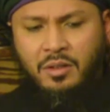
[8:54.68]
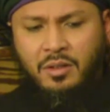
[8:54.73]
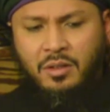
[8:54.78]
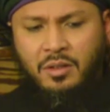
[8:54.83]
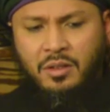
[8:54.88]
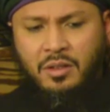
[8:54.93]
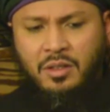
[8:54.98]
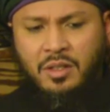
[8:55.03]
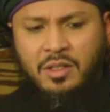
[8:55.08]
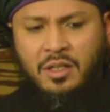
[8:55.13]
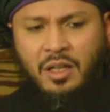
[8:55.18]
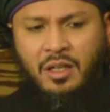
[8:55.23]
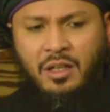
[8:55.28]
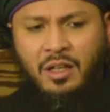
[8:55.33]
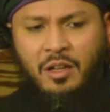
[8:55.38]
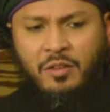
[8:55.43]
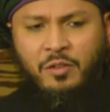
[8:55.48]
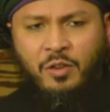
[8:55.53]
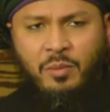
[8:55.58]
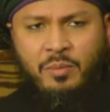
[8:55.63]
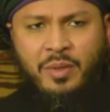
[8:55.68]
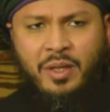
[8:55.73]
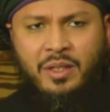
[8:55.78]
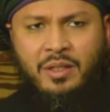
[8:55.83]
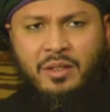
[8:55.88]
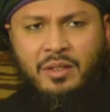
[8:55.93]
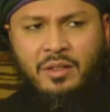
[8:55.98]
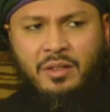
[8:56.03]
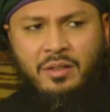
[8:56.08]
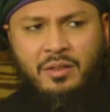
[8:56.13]
Because Allah forbid
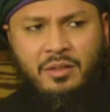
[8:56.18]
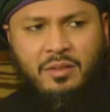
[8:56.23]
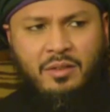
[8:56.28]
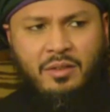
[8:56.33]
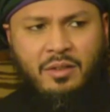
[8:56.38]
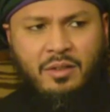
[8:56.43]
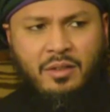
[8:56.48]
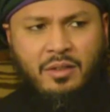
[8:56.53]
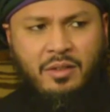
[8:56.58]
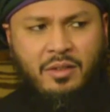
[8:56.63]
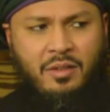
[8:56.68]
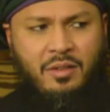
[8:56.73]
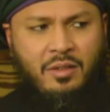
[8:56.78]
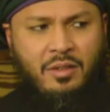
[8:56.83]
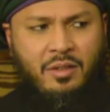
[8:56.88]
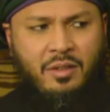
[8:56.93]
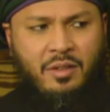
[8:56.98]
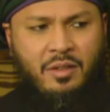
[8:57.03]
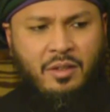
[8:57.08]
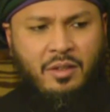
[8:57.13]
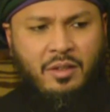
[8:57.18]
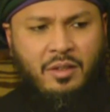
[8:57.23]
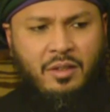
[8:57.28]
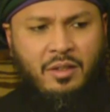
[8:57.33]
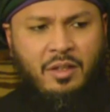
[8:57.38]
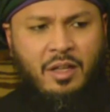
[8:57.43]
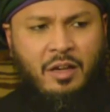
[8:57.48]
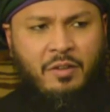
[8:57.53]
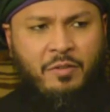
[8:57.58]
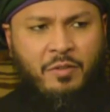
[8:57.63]

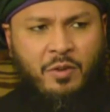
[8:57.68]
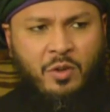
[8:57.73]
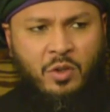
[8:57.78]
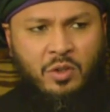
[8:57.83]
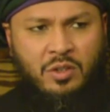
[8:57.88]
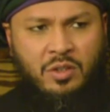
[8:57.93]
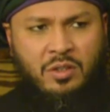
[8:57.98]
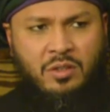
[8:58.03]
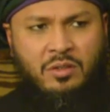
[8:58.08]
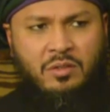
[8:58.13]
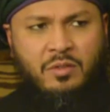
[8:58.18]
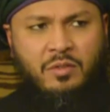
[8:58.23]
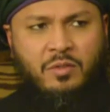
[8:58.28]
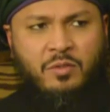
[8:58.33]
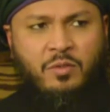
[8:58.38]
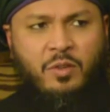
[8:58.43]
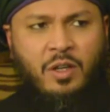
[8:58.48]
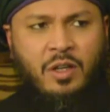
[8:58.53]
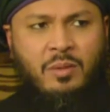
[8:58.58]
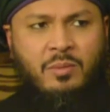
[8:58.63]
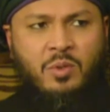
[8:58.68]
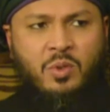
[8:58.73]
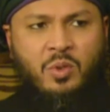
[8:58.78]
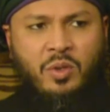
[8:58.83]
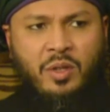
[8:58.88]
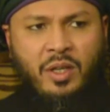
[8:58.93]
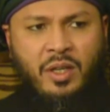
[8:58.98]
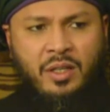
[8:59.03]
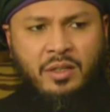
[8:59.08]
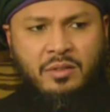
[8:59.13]
that fruit for him to
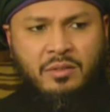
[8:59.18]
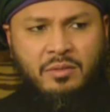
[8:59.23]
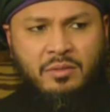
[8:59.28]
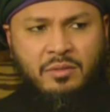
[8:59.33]
eat.